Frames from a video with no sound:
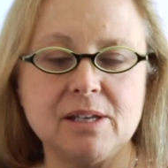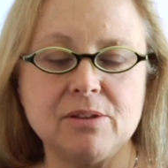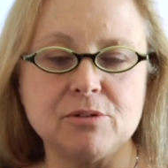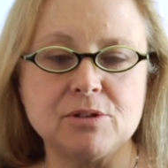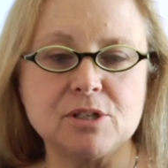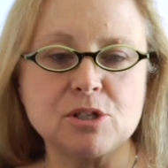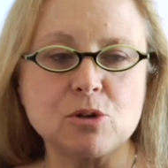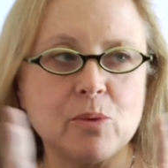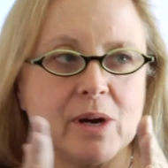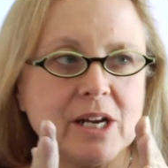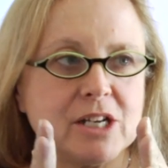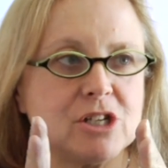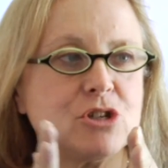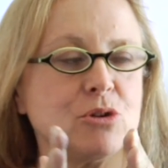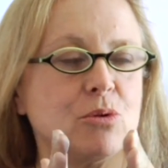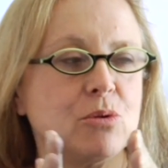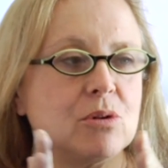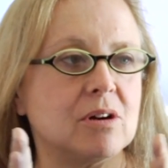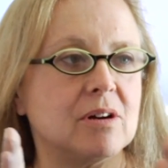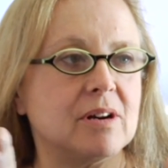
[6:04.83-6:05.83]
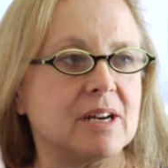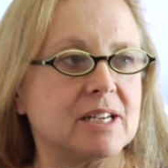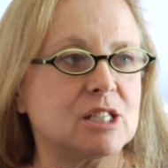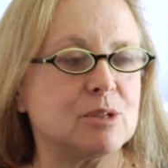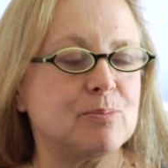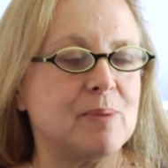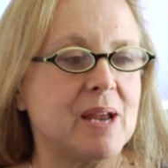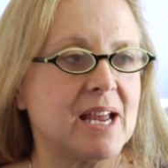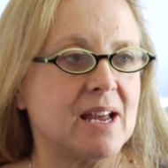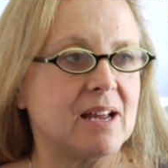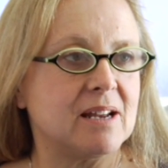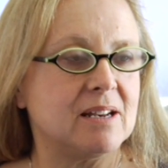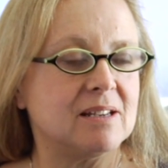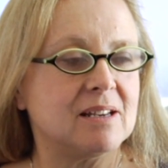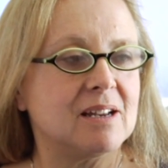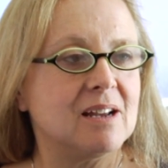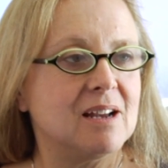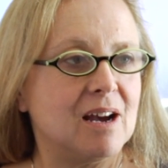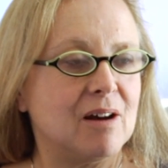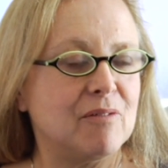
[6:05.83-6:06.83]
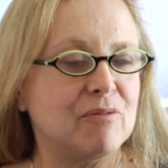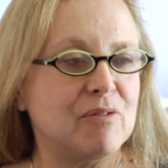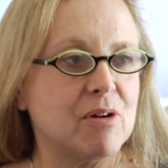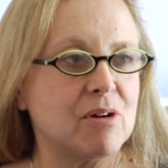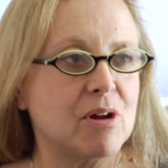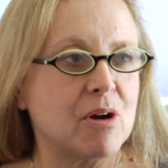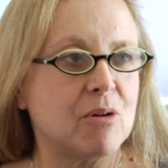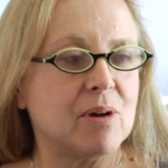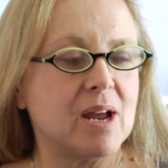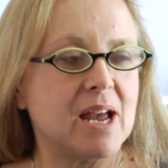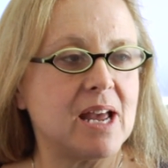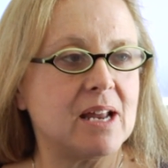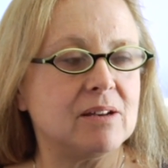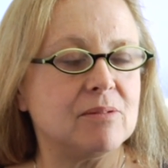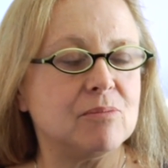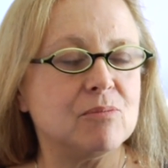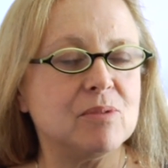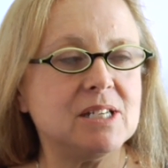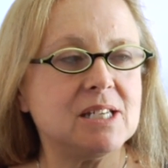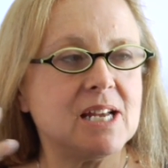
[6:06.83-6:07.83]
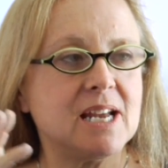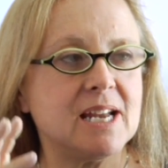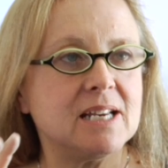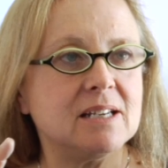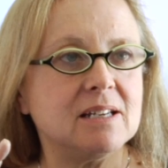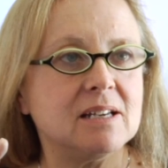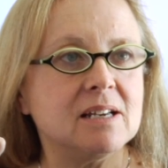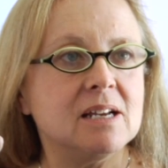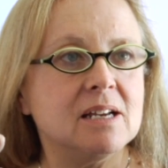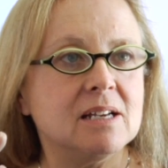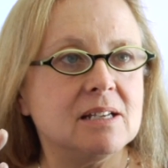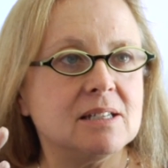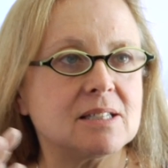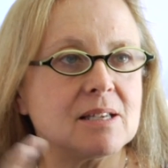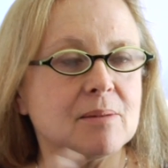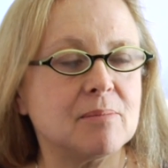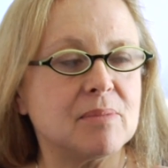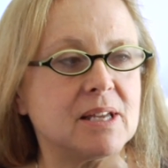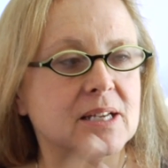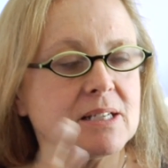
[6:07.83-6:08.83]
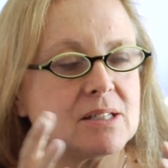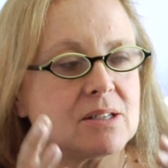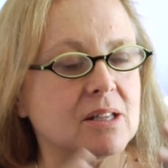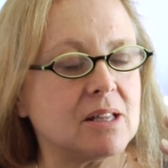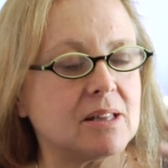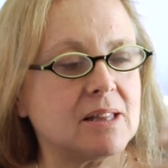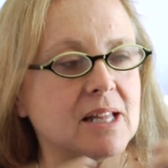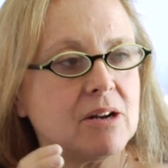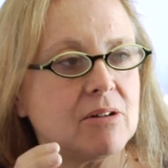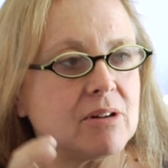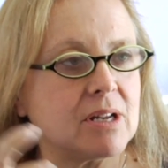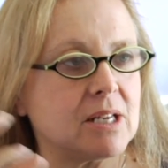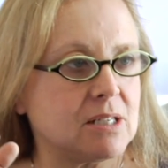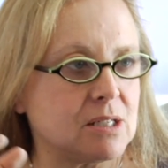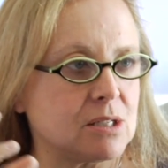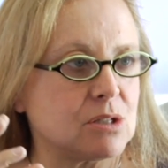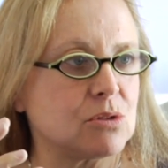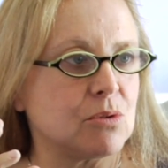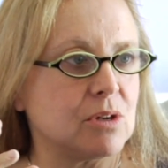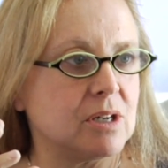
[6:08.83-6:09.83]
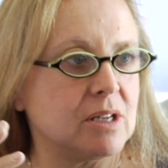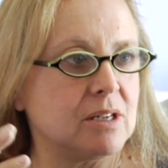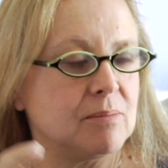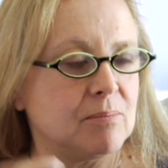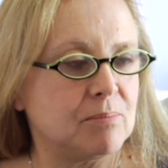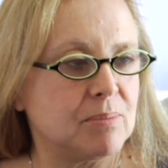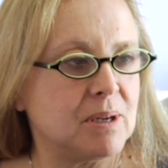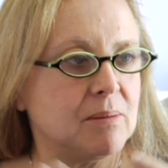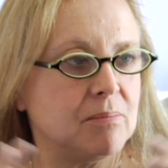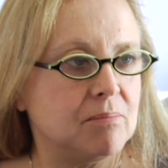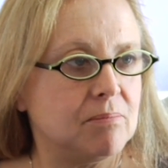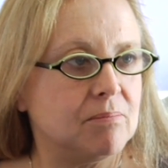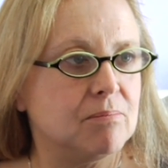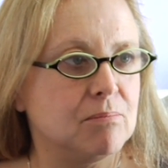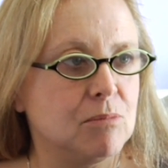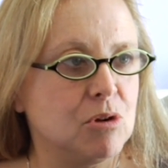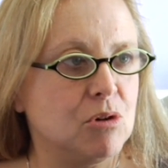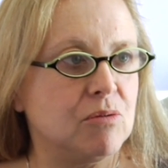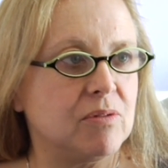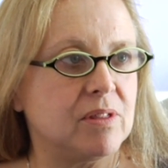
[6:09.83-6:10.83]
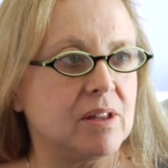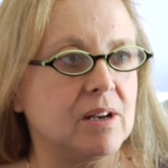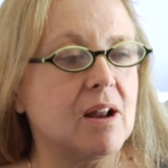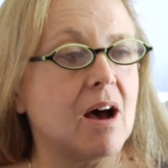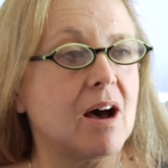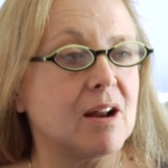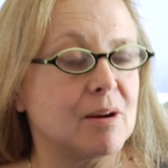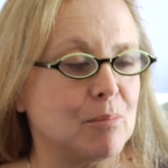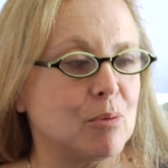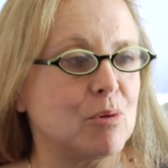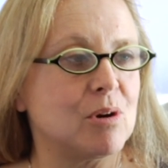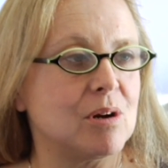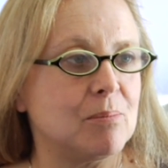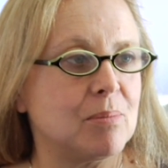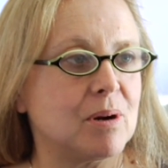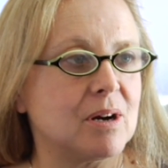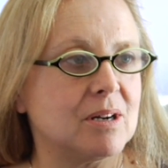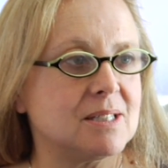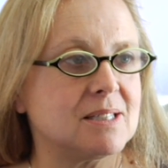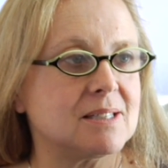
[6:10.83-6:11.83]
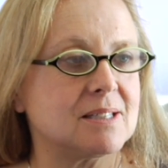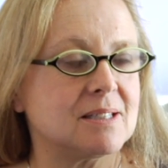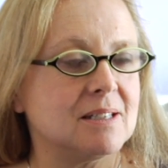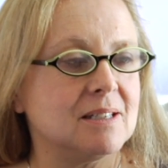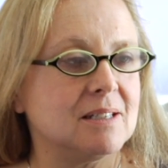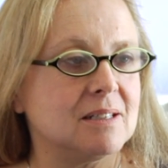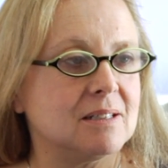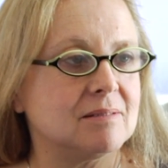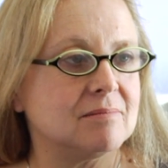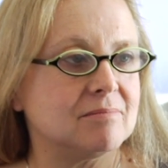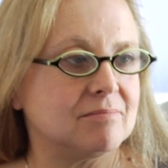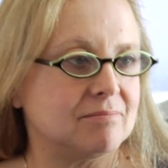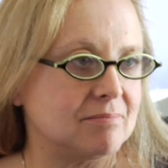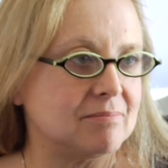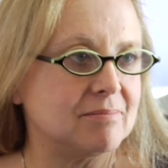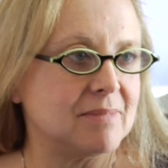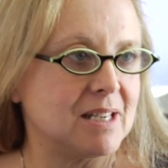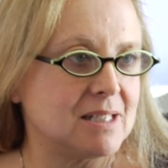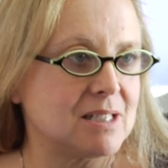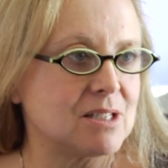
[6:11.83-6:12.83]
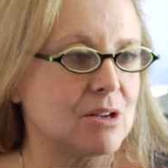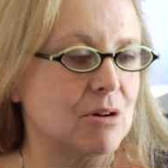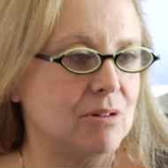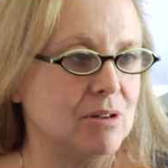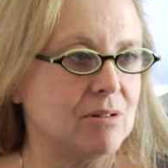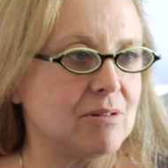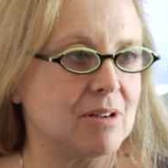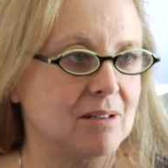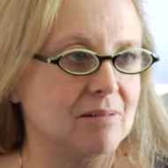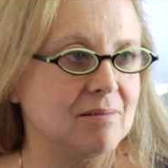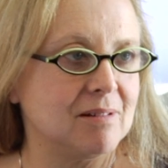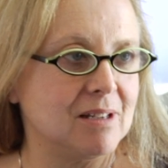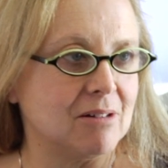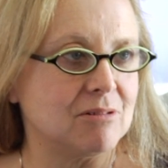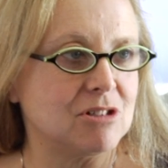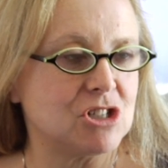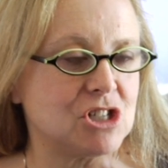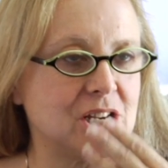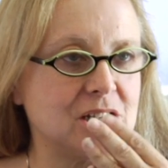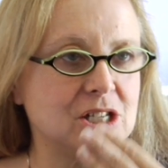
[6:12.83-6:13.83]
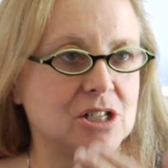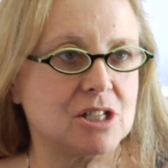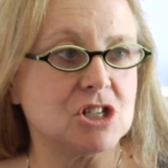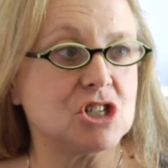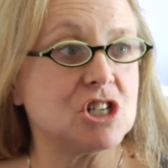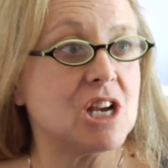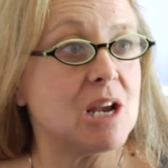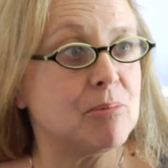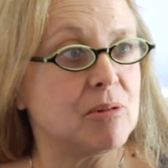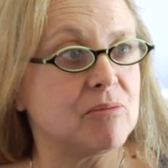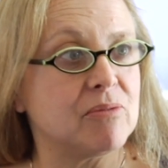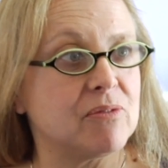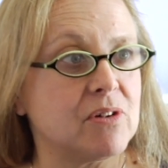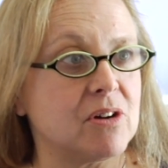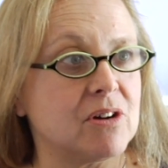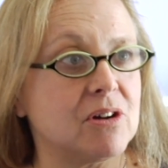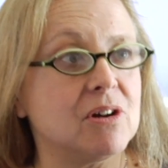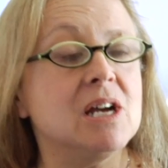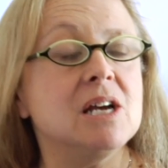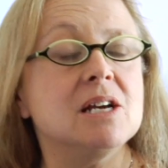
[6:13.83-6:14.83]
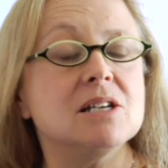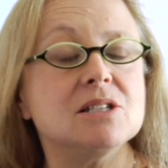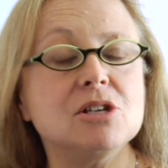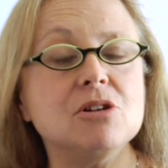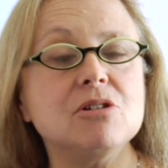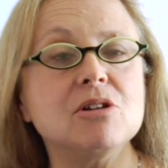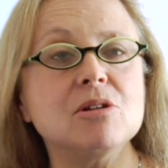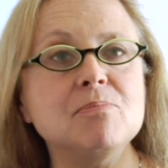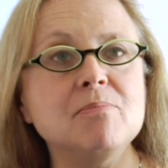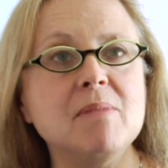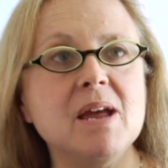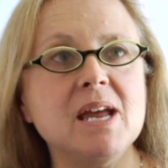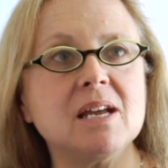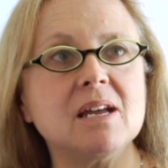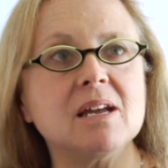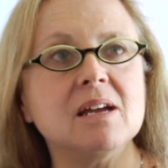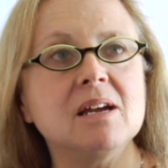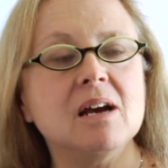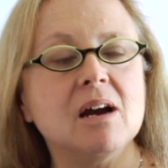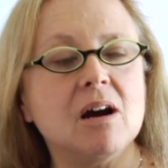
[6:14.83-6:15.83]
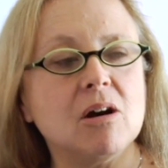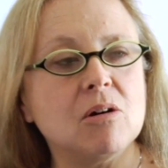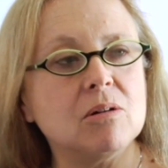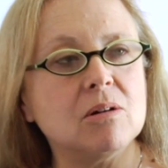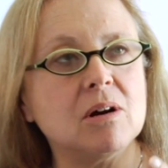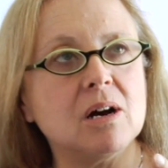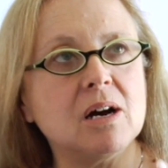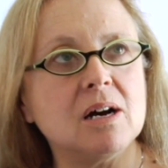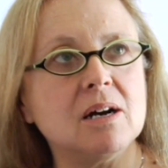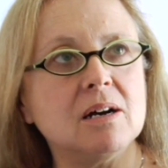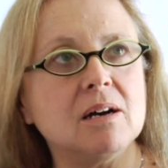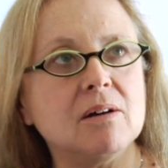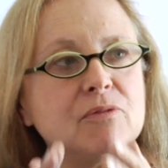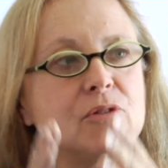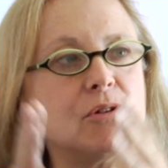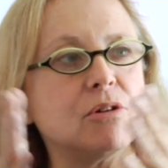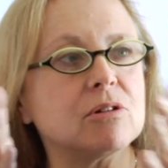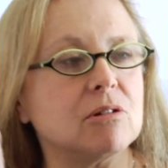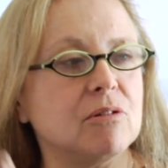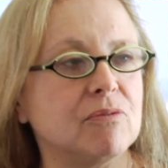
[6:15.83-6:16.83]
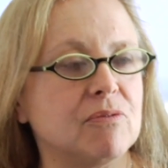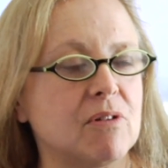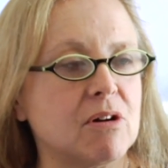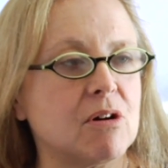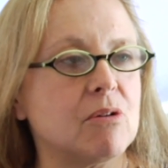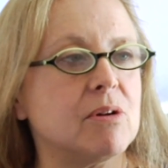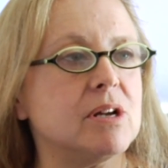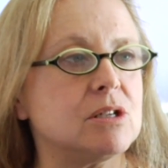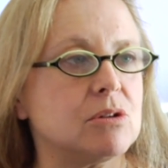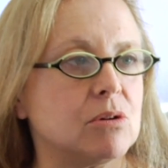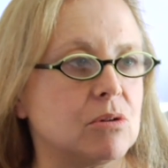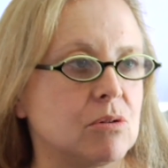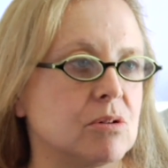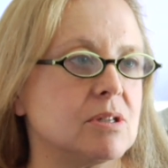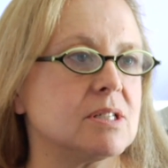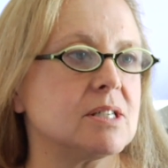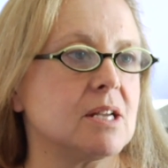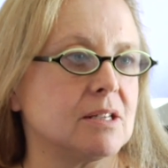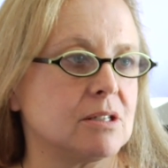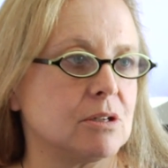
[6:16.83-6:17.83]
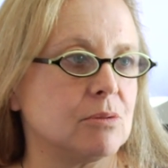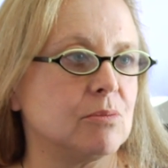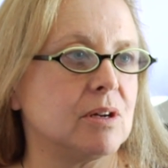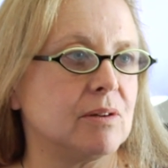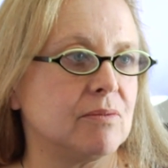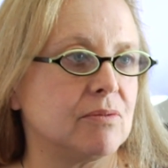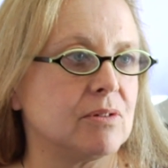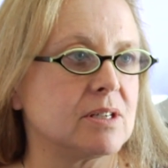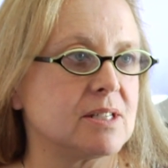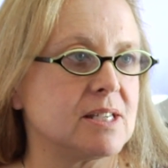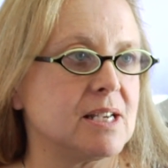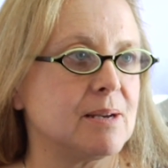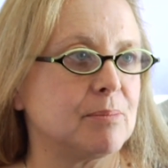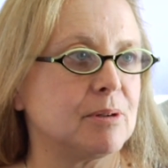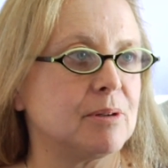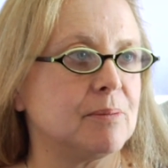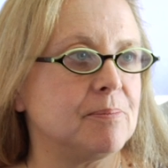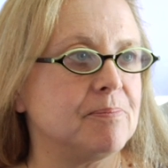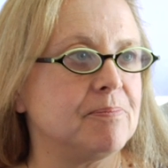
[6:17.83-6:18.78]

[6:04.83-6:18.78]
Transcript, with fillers: either squish or expand a photo and retain some things so that they don't get distorted, but move the non-important parts. And so you can, you know, change the shape of a photo. So you could make a vertical photo into a horizontal one, for example.